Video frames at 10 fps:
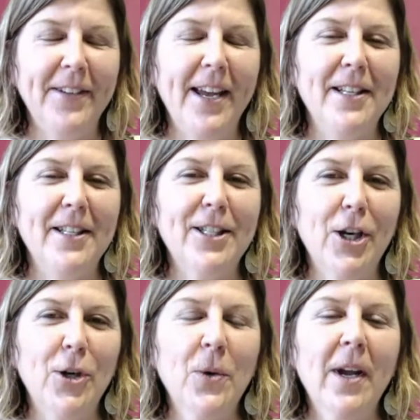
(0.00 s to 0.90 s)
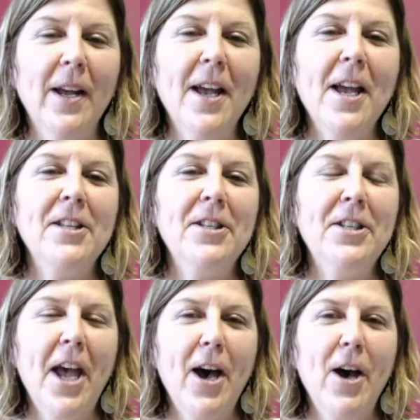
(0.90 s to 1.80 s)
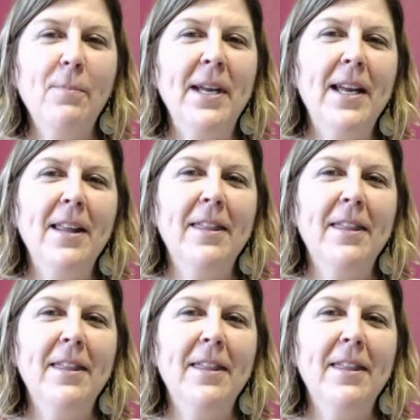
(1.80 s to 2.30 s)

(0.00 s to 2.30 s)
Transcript: And so tell me